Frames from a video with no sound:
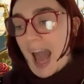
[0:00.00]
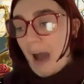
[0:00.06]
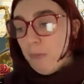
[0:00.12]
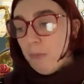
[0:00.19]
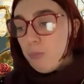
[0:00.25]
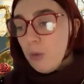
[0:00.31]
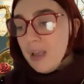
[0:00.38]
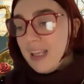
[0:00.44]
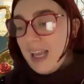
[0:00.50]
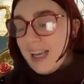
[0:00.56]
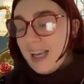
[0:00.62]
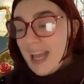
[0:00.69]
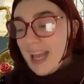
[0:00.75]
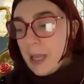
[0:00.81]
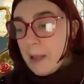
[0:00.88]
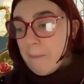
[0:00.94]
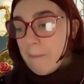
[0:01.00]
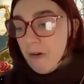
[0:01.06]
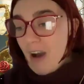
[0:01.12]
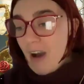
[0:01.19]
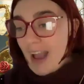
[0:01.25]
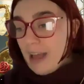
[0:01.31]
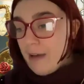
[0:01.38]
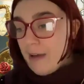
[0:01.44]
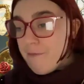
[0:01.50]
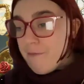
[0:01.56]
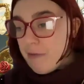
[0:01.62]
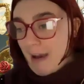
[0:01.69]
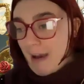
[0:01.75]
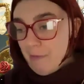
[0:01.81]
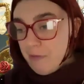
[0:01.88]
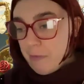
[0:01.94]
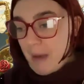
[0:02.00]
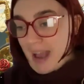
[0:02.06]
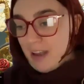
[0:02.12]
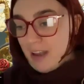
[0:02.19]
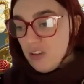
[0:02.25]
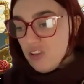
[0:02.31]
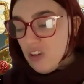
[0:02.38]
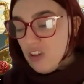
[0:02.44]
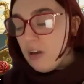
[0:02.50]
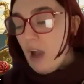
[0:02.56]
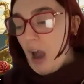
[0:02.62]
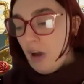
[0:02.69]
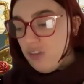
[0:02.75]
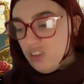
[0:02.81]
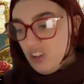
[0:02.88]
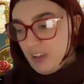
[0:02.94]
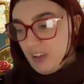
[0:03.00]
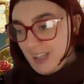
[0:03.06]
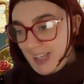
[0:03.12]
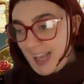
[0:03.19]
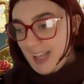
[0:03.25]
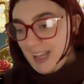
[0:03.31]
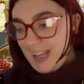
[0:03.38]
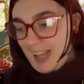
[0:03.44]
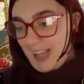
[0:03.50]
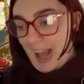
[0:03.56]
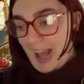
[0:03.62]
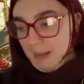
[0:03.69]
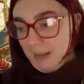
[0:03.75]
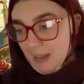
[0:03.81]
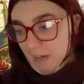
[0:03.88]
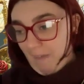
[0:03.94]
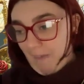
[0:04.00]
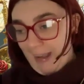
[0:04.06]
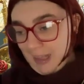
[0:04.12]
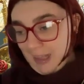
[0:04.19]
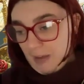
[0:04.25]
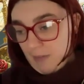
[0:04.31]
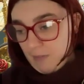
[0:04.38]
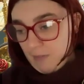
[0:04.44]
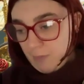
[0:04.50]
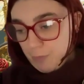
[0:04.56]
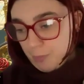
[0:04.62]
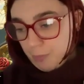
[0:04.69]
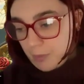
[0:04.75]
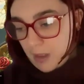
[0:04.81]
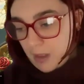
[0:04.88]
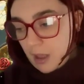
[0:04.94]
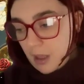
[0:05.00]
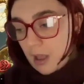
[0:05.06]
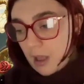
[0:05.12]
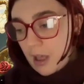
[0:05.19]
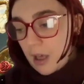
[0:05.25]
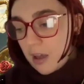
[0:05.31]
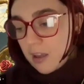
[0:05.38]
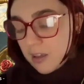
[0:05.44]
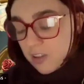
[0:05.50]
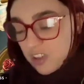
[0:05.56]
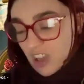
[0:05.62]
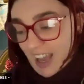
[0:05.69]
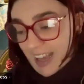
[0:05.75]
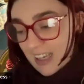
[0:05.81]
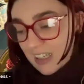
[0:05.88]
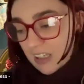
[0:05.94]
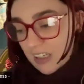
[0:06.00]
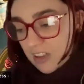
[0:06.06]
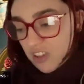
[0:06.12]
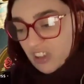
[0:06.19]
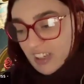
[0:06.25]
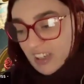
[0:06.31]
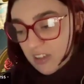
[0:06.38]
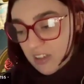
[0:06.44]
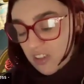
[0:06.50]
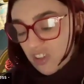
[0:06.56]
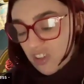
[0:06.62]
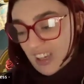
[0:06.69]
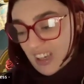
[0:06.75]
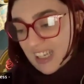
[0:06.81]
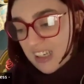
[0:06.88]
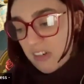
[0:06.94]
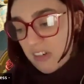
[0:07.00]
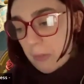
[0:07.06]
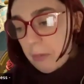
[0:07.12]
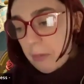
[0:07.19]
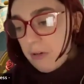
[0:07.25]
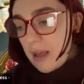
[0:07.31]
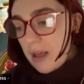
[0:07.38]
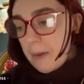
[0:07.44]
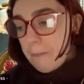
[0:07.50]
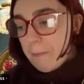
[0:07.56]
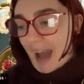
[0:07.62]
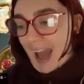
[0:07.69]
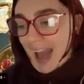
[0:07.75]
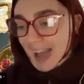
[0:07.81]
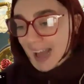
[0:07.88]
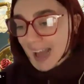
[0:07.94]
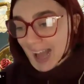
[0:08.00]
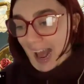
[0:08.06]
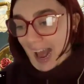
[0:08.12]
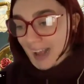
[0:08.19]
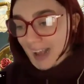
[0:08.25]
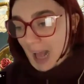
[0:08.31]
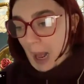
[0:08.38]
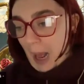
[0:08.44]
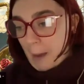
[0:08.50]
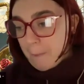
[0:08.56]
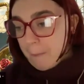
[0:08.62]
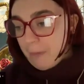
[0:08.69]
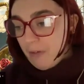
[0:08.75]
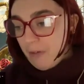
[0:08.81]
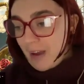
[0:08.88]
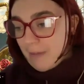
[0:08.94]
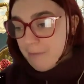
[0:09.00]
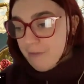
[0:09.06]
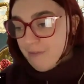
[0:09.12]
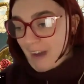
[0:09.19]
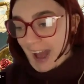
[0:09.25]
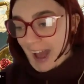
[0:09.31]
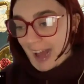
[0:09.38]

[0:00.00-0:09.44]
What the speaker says: Anne was a key player in the Reformation, not just its catalyst. G.W. Barnard, Anne Boleyn